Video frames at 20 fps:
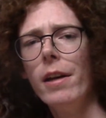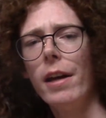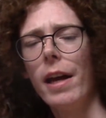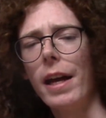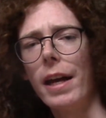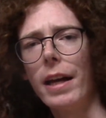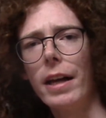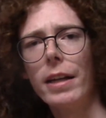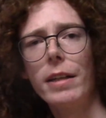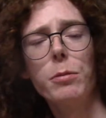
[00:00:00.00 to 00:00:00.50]

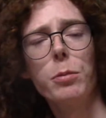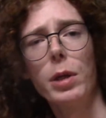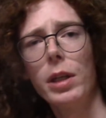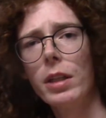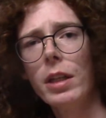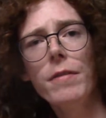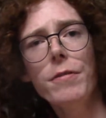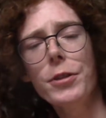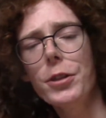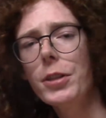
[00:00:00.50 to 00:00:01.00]
And,
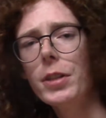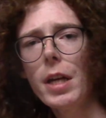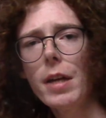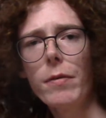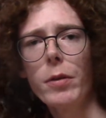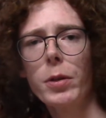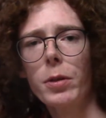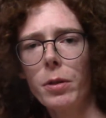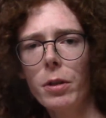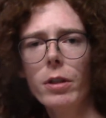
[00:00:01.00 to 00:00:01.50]
well, I've just
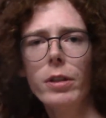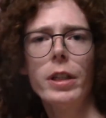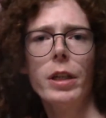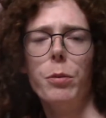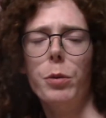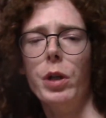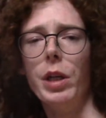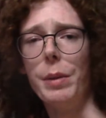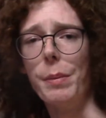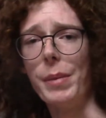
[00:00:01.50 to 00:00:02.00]
never looked
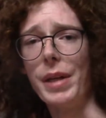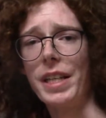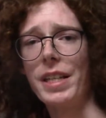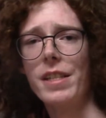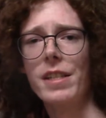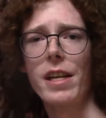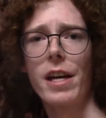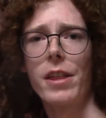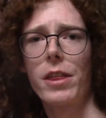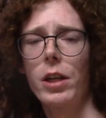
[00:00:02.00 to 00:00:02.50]
at one,
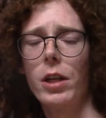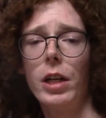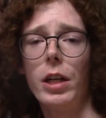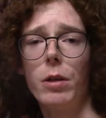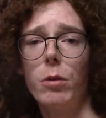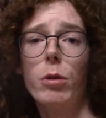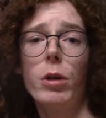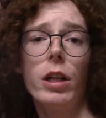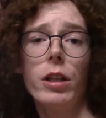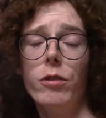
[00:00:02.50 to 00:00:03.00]
because I
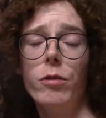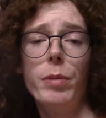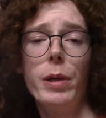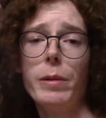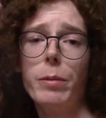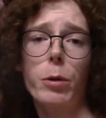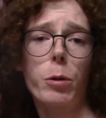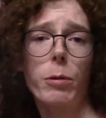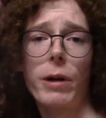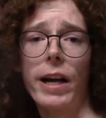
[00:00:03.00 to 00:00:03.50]
thought, well, if
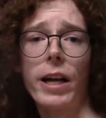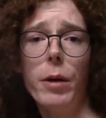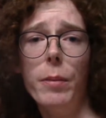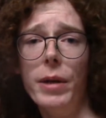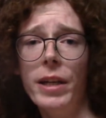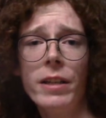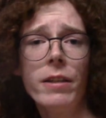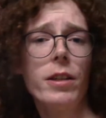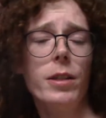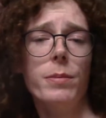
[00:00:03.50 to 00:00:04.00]
people
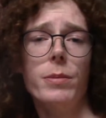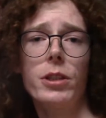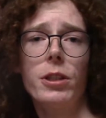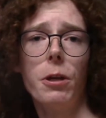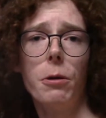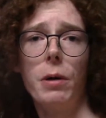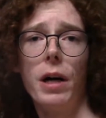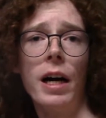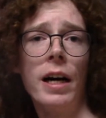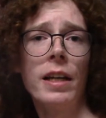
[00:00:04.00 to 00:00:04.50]
recommend them
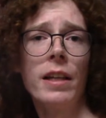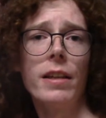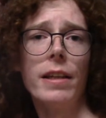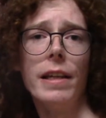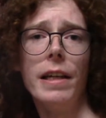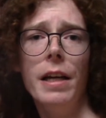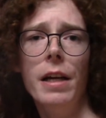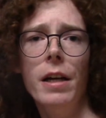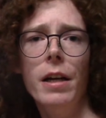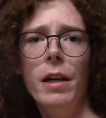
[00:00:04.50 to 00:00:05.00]
so
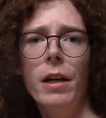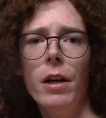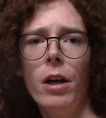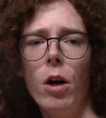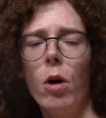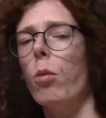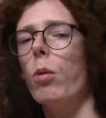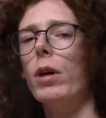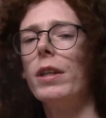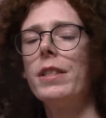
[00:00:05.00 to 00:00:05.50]
highly,
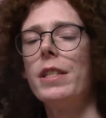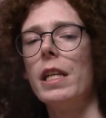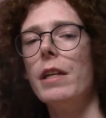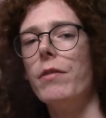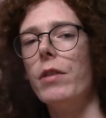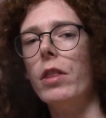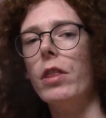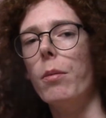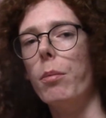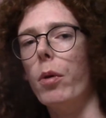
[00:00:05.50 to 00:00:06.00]
what's
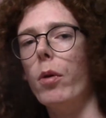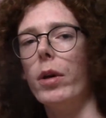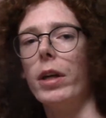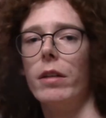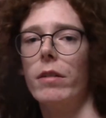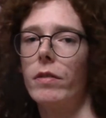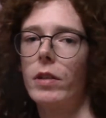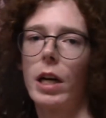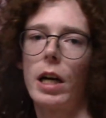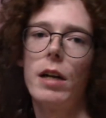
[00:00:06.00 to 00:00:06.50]
even the
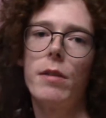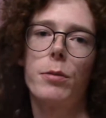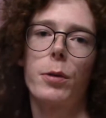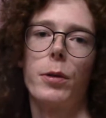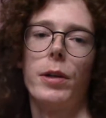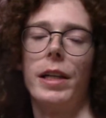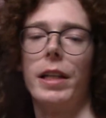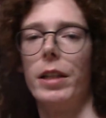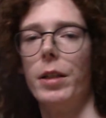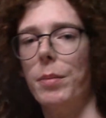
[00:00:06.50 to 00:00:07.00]
point of
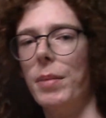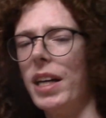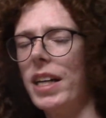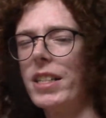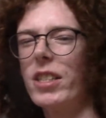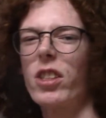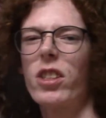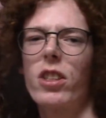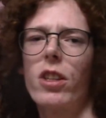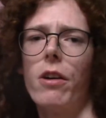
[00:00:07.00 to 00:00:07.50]
covering them? I
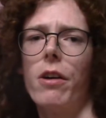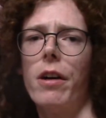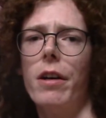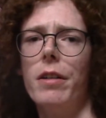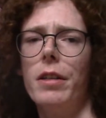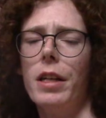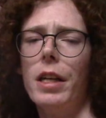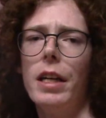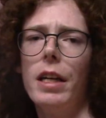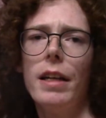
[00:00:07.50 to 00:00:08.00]
just
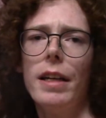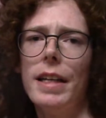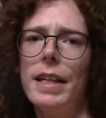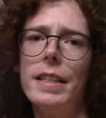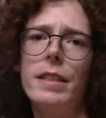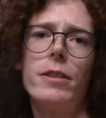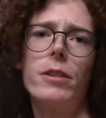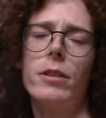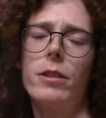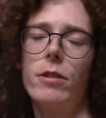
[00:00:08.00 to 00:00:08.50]
thought,
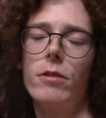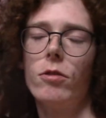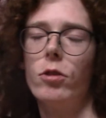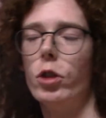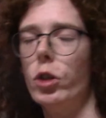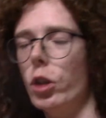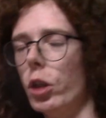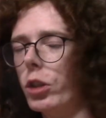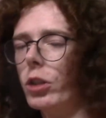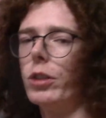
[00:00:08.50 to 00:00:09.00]
it's
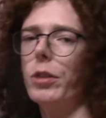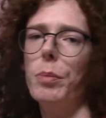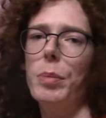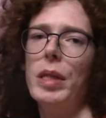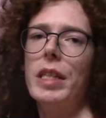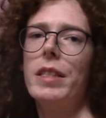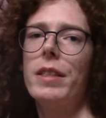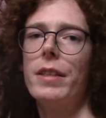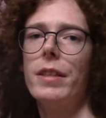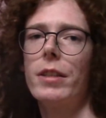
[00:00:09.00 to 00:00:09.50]
just a
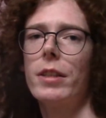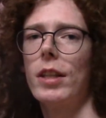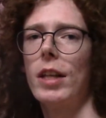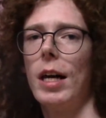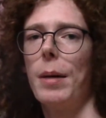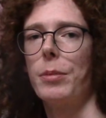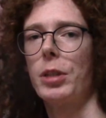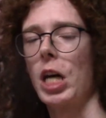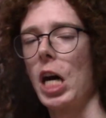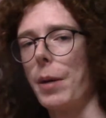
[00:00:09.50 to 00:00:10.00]
business
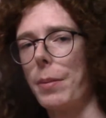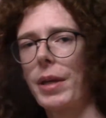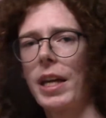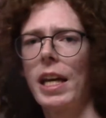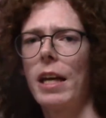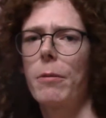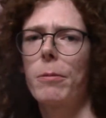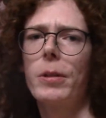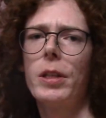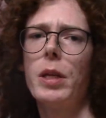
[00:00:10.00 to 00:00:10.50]
laptop,
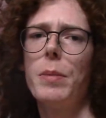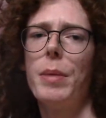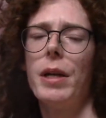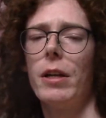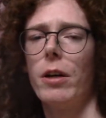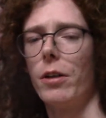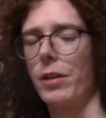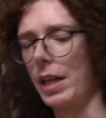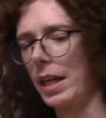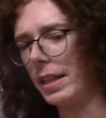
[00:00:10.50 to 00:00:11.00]
can't really be
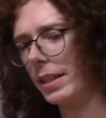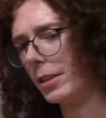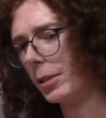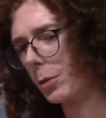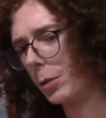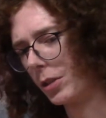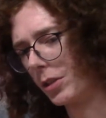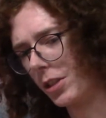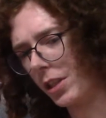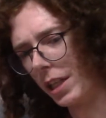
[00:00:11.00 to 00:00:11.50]
all that
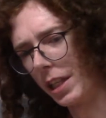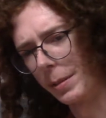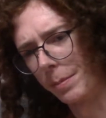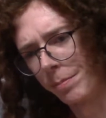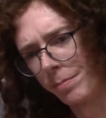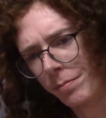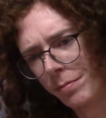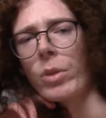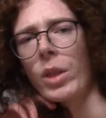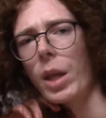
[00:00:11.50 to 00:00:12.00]
interesting.
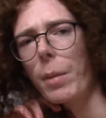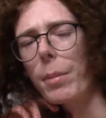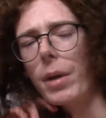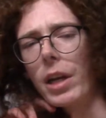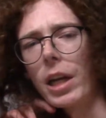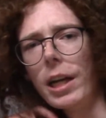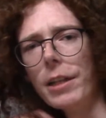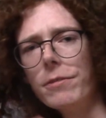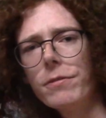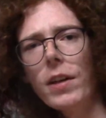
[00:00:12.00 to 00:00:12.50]

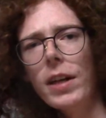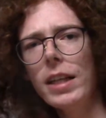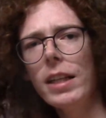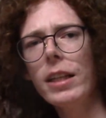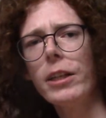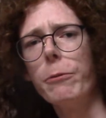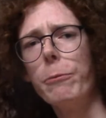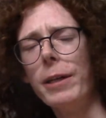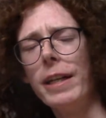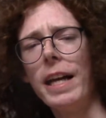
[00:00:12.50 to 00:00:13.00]
But I
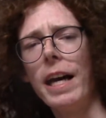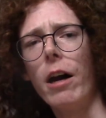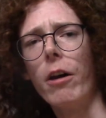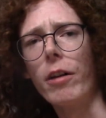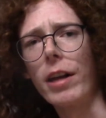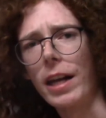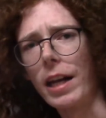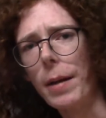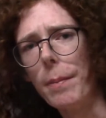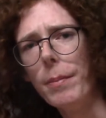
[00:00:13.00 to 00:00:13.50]
finally went
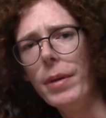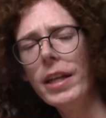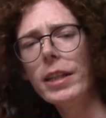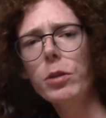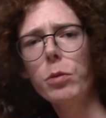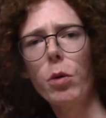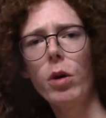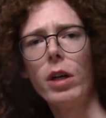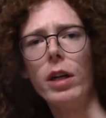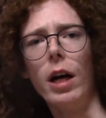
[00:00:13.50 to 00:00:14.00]
out and I
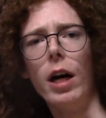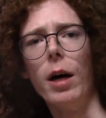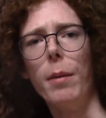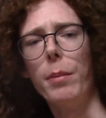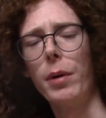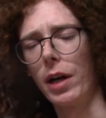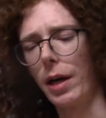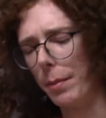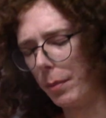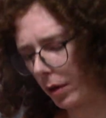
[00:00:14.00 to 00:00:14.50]
picked one
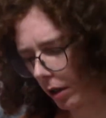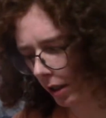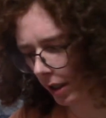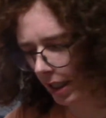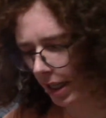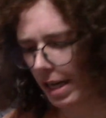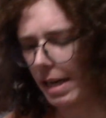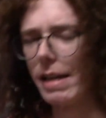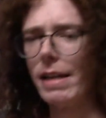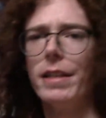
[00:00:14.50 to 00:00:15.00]
up. I
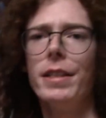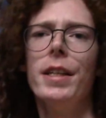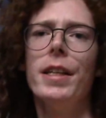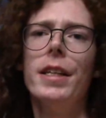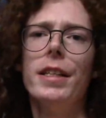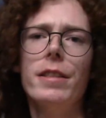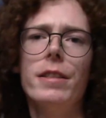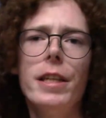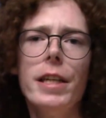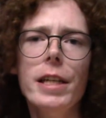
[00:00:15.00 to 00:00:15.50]
bought a
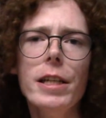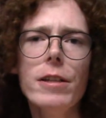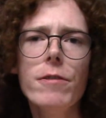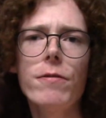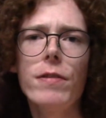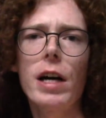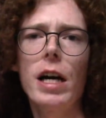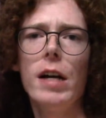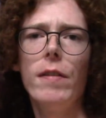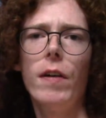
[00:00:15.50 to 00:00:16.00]

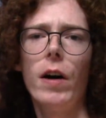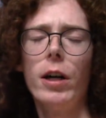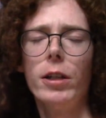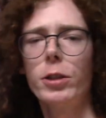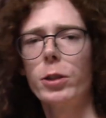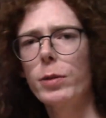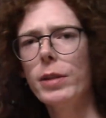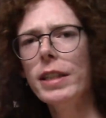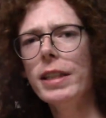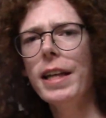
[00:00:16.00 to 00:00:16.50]

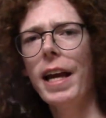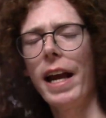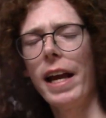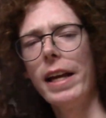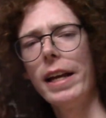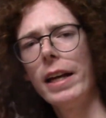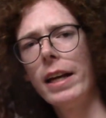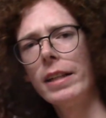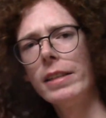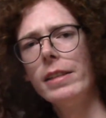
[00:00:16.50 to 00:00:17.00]
T500,
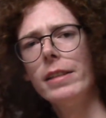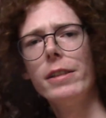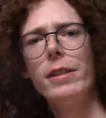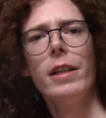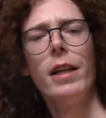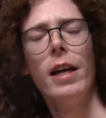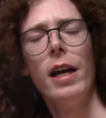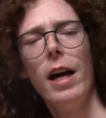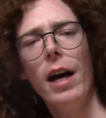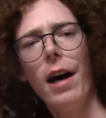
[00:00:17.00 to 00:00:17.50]

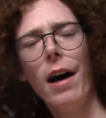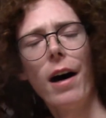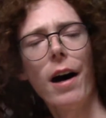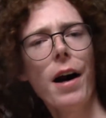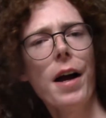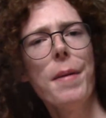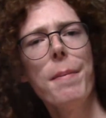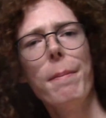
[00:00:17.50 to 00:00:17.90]
and I